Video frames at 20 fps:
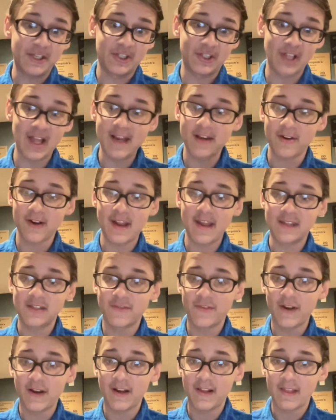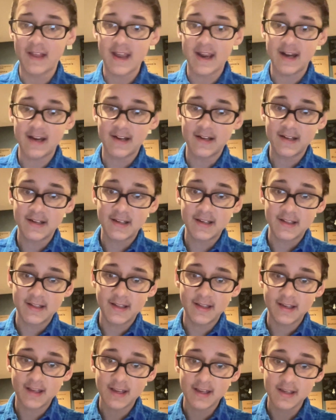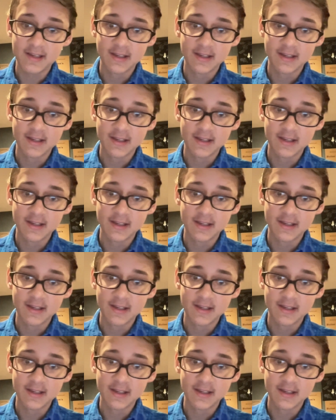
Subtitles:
just light gray, it's very light. Like,